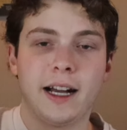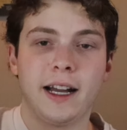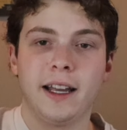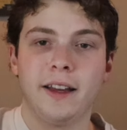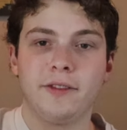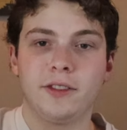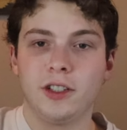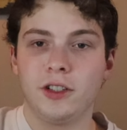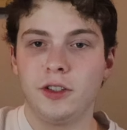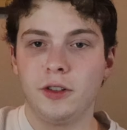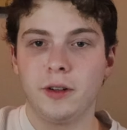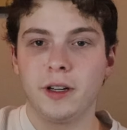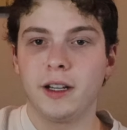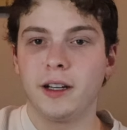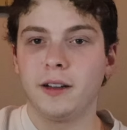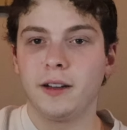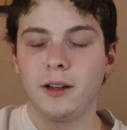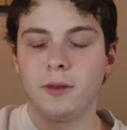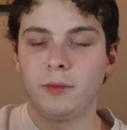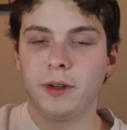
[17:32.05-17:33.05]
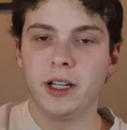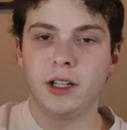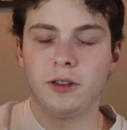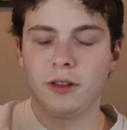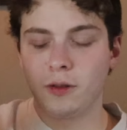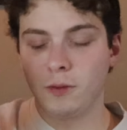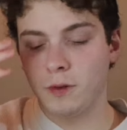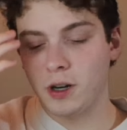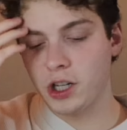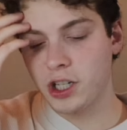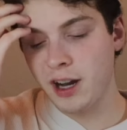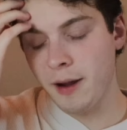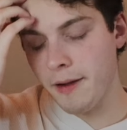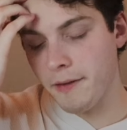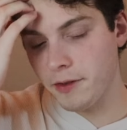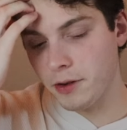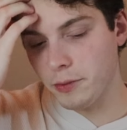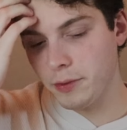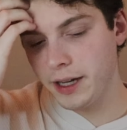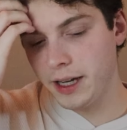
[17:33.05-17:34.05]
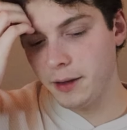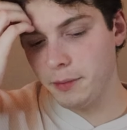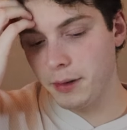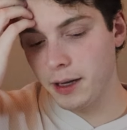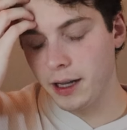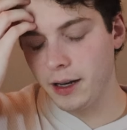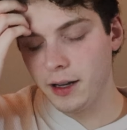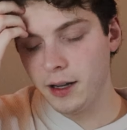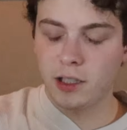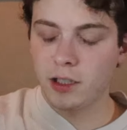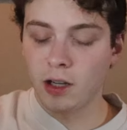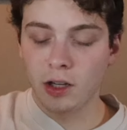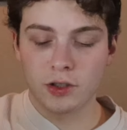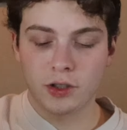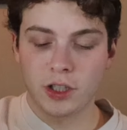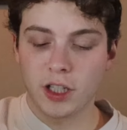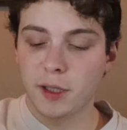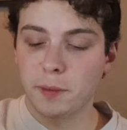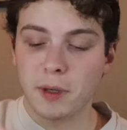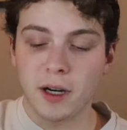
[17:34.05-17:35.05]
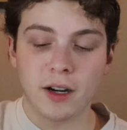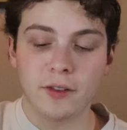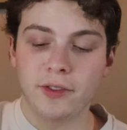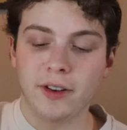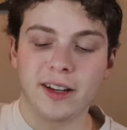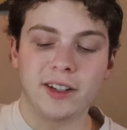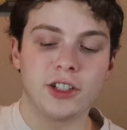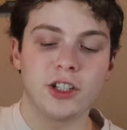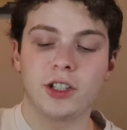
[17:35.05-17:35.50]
I have to do it, and we do it in workshop every week, but it's also just perfect.